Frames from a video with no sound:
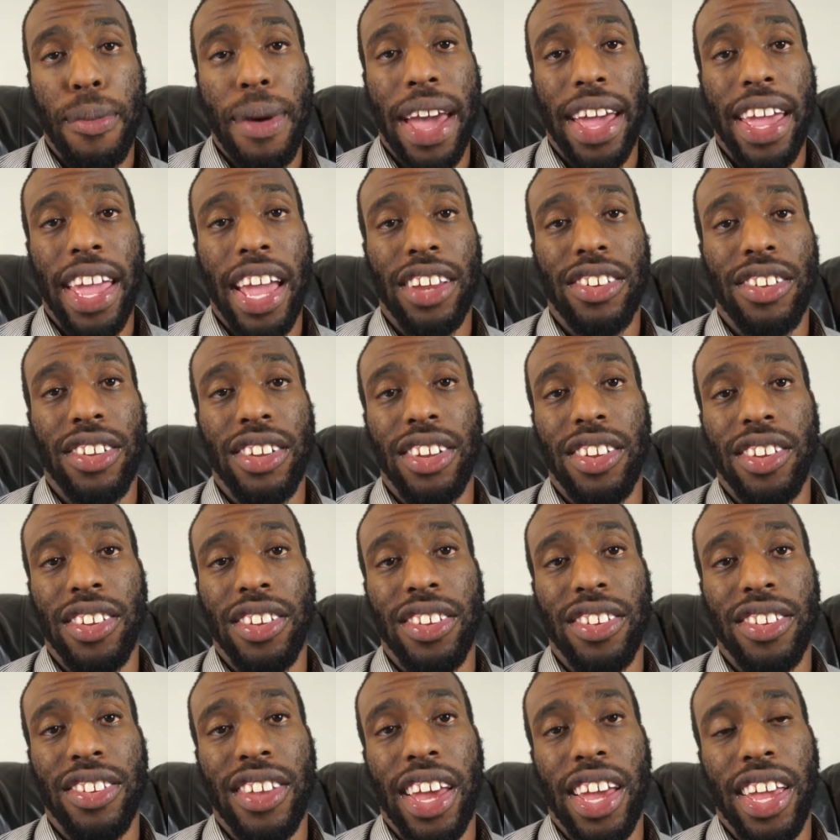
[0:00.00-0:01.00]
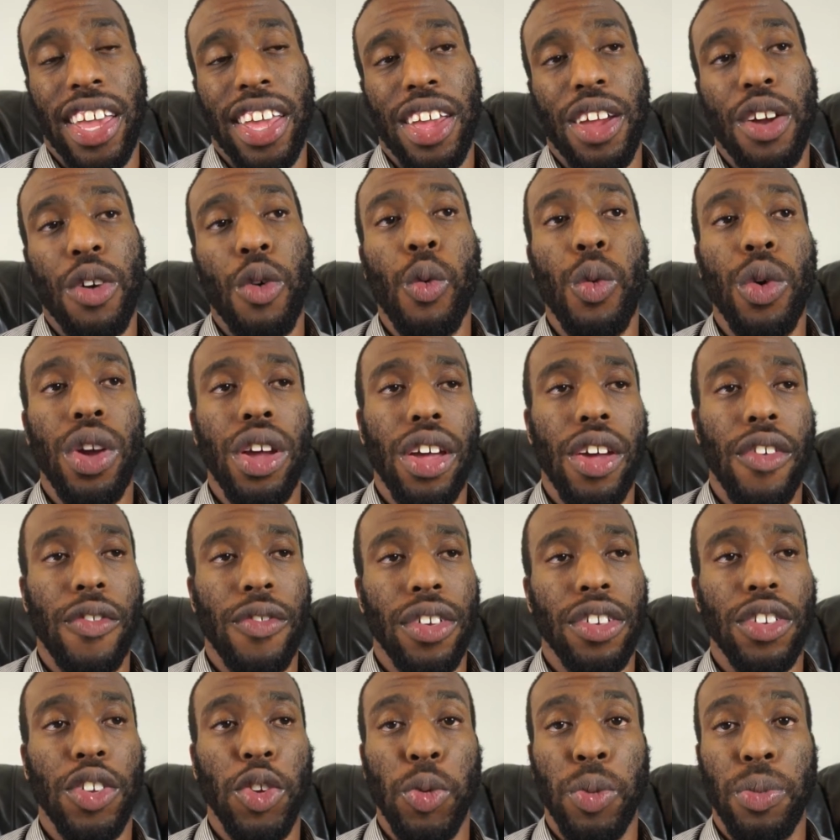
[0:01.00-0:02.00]
back at you in just a second
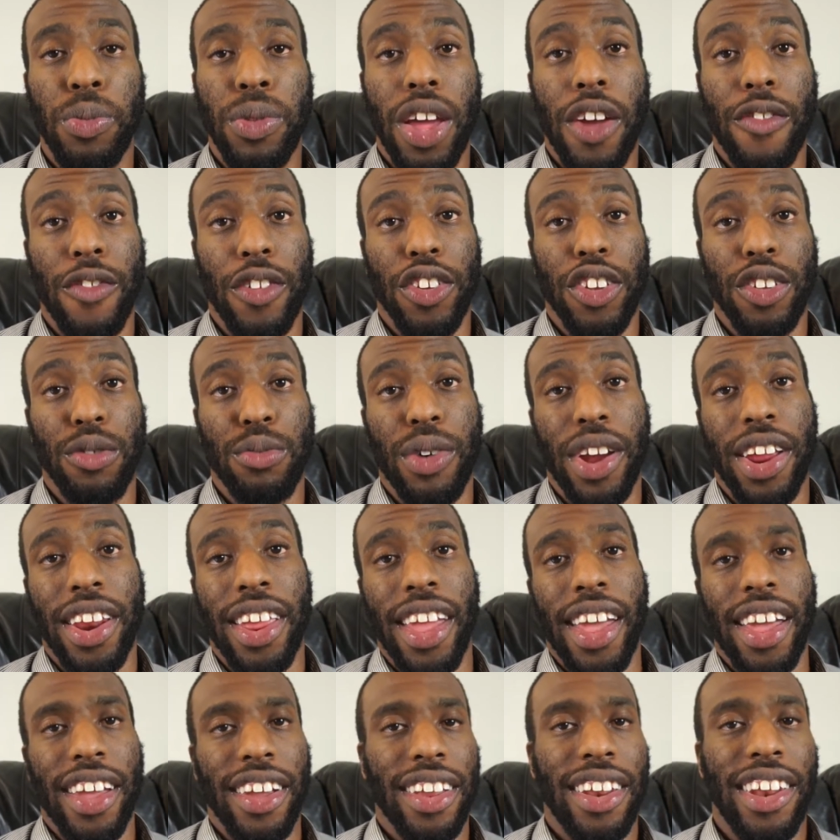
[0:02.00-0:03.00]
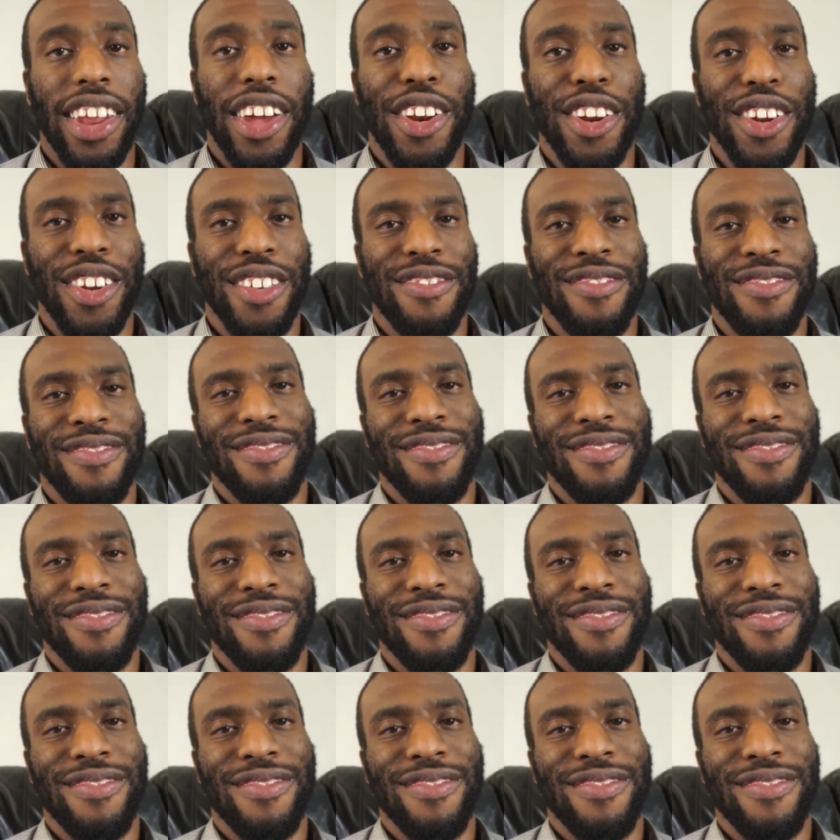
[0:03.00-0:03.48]
with Superman versus Brainiac. Later.